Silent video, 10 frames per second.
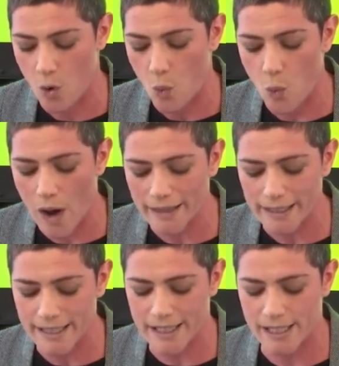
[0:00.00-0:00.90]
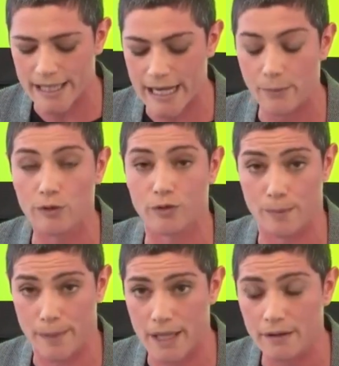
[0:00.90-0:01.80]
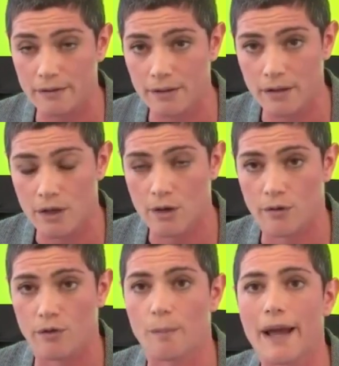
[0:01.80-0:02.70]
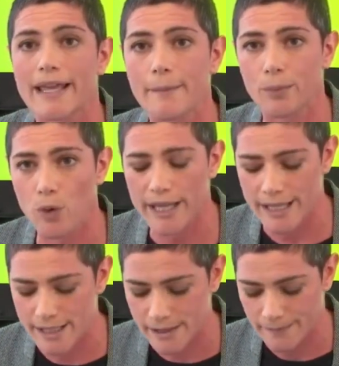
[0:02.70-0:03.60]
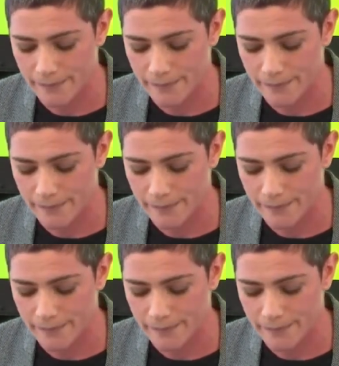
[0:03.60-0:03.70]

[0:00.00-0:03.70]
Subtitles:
one that is sustainable for me, for my employees,